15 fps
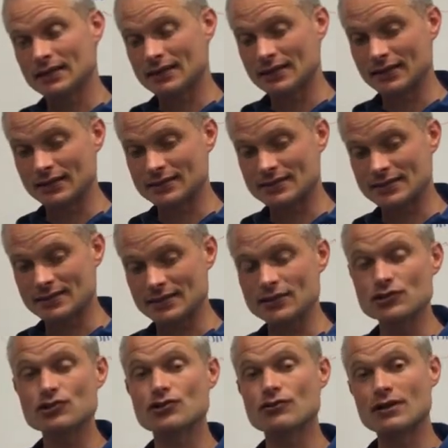that
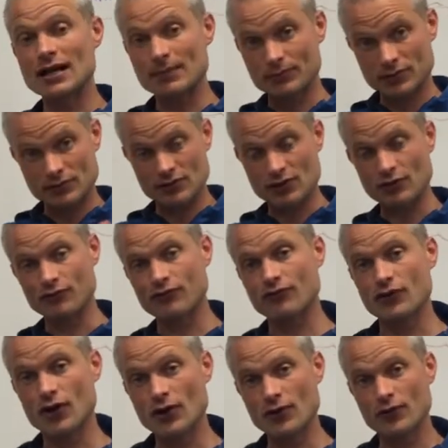interrupts the
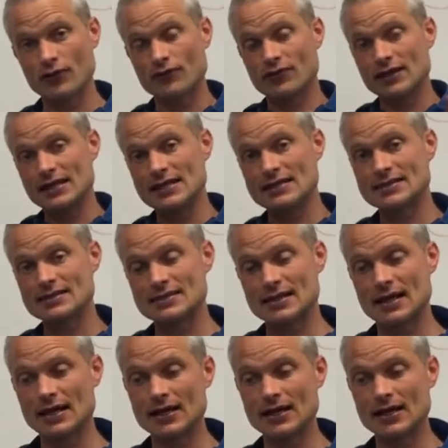flow of these